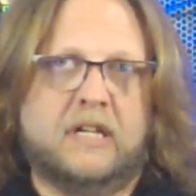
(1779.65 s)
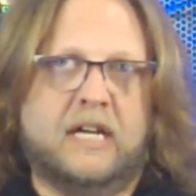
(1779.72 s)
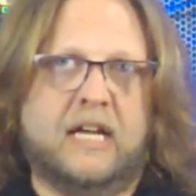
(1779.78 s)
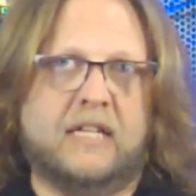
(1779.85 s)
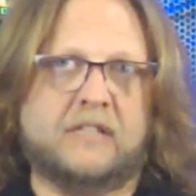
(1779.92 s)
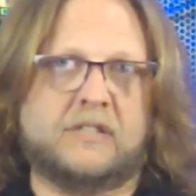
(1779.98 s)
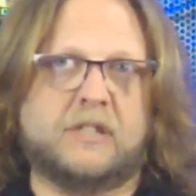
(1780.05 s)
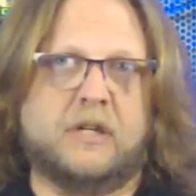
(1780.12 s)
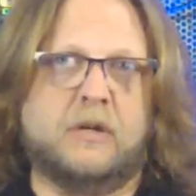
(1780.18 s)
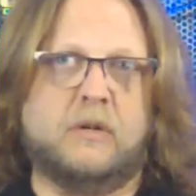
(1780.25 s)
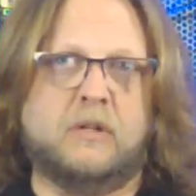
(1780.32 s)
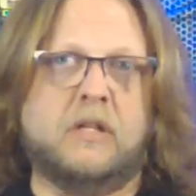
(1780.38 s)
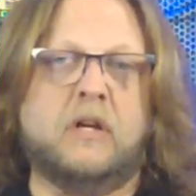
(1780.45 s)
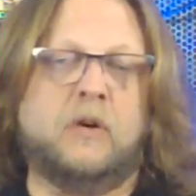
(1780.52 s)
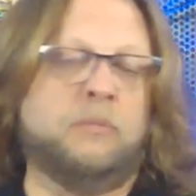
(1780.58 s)
And so,
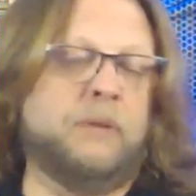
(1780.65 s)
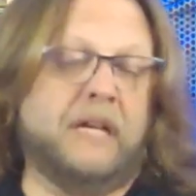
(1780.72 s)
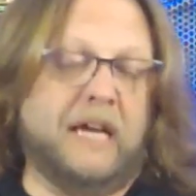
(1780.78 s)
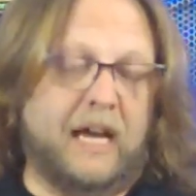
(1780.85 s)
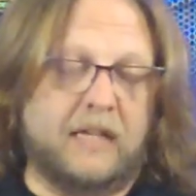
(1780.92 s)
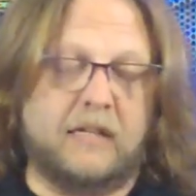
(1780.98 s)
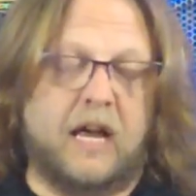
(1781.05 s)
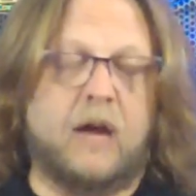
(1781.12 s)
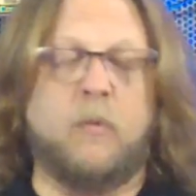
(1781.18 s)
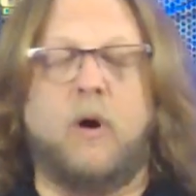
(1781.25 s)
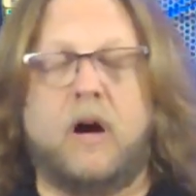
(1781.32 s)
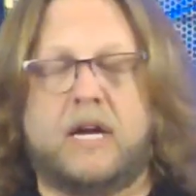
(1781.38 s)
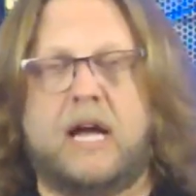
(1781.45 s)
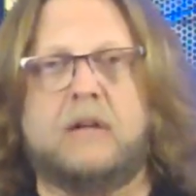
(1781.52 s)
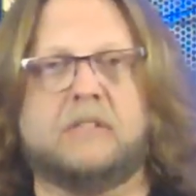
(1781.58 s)
you know, me, I
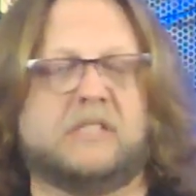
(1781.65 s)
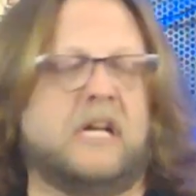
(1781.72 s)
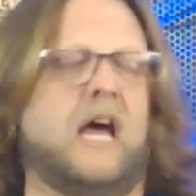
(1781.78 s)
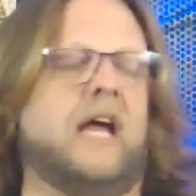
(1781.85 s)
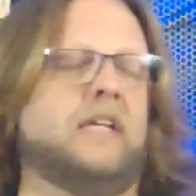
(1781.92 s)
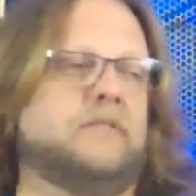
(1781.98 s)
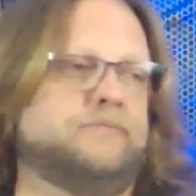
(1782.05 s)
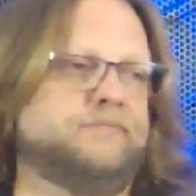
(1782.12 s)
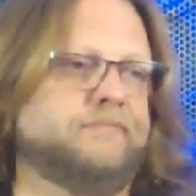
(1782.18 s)
walk outside.